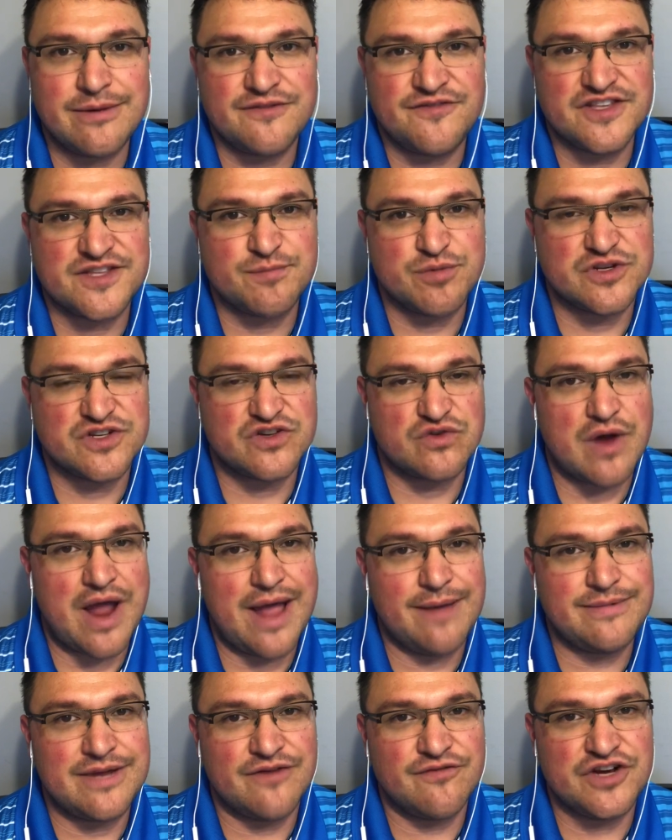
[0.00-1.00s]
If it's
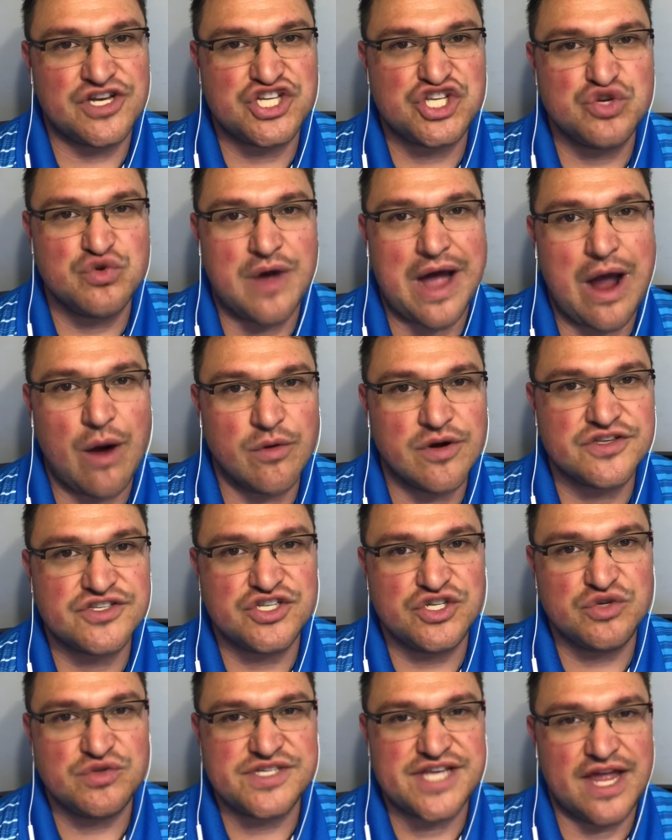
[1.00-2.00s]
prescribed every 2 hours to
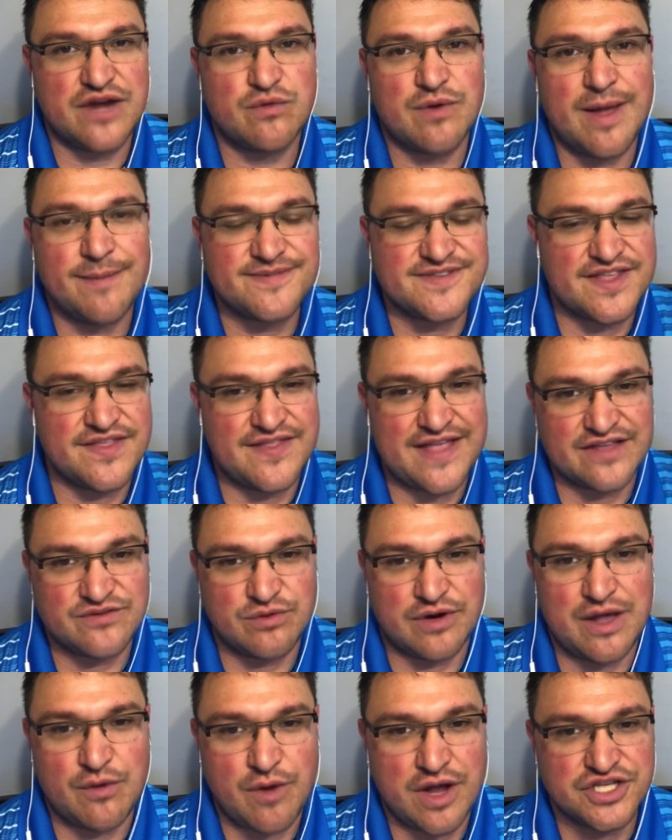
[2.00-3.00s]
do 10 reps, then that's
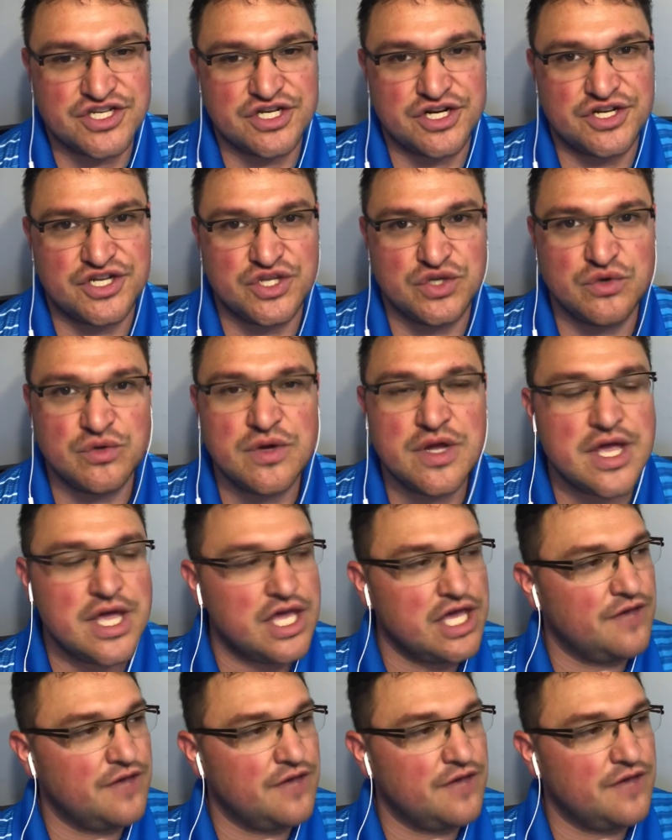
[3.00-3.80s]
what I want you to do.